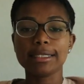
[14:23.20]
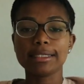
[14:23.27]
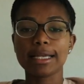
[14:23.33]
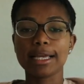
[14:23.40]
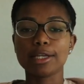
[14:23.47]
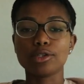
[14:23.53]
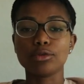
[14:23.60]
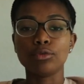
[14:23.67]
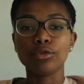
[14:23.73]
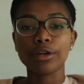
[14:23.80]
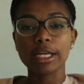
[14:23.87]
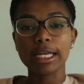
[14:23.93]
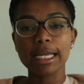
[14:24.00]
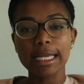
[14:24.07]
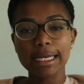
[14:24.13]
is
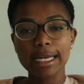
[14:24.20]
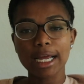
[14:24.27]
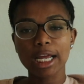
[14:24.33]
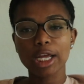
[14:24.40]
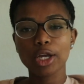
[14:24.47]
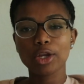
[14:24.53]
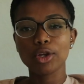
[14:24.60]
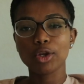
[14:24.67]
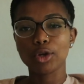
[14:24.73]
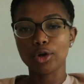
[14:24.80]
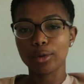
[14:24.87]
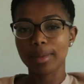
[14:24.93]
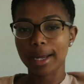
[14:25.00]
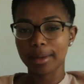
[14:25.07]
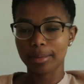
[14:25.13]
read your
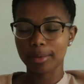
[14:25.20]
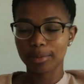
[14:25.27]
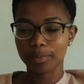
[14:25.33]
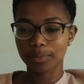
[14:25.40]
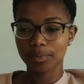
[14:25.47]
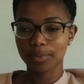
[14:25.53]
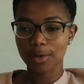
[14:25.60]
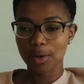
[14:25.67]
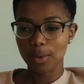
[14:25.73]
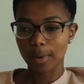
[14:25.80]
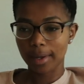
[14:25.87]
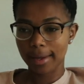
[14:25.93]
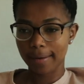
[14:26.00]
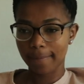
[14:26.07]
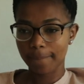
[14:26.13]
Bible,
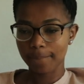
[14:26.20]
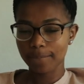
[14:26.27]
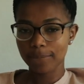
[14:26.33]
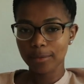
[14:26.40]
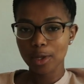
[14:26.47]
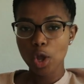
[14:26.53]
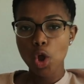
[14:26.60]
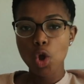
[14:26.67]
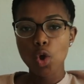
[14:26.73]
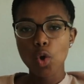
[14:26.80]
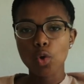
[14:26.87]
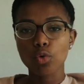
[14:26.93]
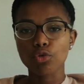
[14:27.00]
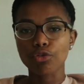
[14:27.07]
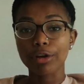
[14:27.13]
okay?
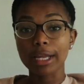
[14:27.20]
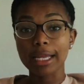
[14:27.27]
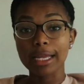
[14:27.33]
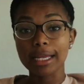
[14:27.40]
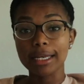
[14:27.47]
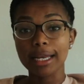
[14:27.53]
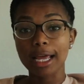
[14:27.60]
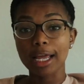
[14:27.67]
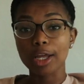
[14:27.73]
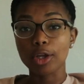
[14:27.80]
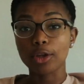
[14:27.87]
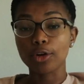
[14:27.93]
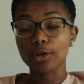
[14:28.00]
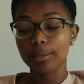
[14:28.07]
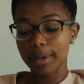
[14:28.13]
Read
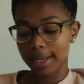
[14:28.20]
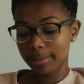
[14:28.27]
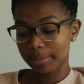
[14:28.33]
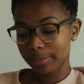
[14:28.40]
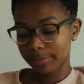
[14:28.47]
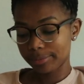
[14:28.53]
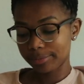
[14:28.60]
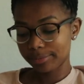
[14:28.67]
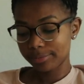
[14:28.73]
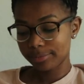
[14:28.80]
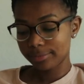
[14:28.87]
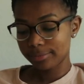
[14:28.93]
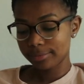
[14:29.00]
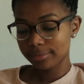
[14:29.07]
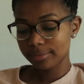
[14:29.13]
your Bible.
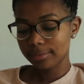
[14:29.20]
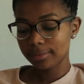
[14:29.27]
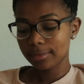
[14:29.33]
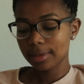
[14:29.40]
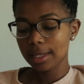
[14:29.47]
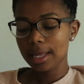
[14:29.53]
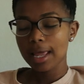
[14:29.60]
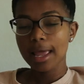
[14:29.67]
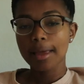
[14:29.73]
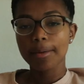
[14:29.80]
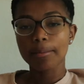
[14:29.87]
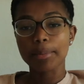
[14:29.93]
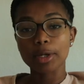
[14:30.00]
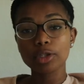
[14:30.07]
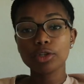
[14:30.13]

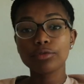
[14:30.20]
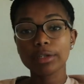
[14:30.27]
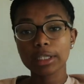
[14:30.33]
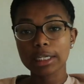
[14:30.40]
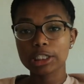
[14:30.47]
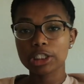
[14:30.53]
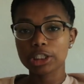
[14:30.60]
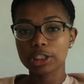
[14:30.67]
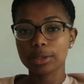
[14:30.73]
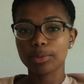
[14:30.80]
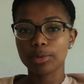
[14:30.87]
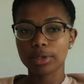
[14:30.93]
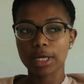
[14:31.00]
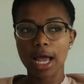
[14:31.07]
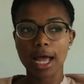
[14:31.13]
Build a relationship
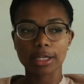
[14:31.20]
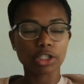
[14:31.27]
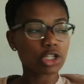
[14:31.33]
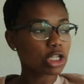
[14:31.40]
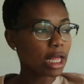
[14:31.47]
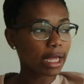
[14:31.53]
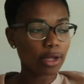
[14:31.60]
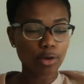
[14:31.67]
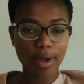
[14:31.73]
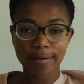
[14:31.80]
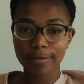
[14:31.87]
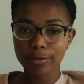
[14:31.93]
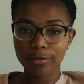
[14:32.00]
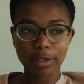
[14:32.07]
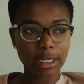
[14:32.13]
with God. Just like you have
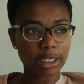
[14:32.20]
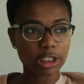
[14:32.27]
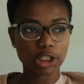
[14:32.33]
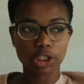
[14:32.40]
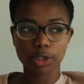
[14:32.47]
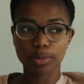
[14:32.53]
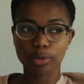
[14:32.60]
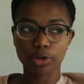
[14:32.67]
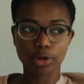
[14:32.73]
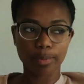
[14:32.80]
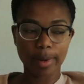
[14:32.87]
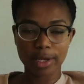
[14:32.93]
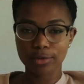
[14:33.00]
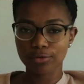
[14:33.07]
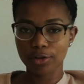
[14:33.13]
a relationship with your
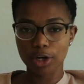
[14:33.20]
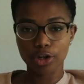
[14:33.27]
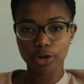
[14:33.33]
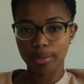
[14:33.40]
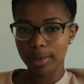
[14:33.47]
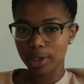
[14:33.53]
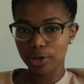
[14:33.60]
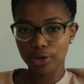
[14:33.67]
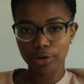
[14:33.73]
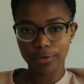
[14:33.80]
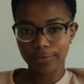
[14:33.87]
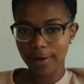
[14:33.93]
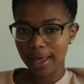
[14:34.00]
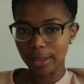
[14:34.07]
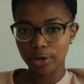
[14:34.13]
best friend, your mother, your
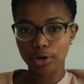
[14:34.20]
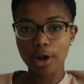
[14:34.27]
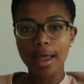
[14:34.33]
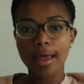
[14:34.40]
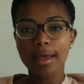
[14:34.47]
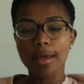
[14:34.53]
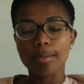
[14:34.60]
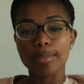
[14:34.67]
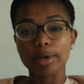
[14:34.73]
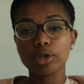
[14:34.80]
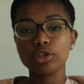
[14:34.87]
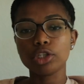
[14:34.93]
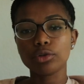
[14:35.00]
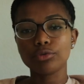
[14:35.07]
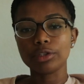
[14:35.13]
father,
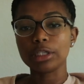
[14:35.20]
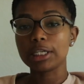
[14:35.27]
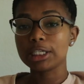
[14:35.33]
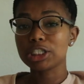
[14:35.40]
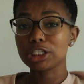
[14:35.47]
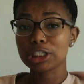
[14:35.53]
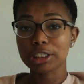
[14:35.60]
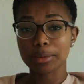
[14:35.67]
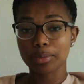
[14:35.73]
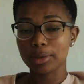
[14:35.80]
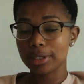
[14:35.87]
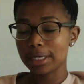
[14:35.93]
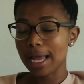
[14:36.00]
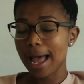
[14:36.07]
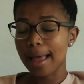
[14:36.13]
build a relationship
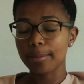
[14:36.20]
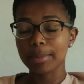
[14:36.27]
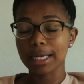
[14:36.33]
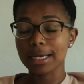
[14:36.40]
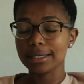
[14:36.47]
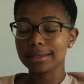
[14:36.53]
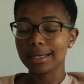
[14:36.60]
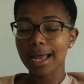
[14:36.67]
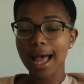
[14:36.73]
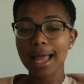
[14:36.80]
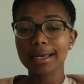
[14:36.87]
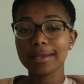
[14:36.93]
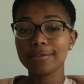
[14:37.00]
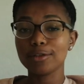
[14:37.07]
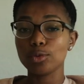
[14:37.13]
with God, because
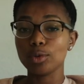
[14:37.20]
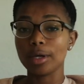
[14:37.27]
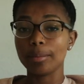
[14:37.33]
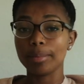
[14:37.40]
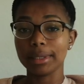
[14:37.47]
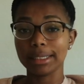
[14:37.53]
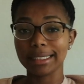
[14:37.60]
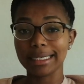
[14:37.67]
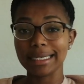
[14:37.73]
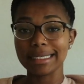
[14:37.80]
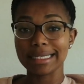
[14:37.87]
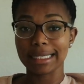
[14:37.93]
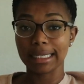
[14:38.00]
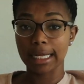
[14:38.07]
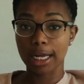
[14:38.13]
God gives you the ability
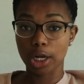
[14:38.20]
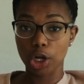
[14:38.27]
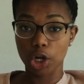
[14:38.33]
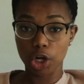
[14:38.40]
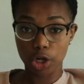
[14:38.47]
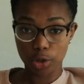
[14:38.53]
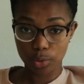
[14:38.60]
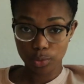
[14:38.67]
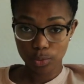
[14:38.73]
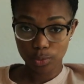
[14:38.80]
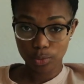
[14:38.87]
to let go.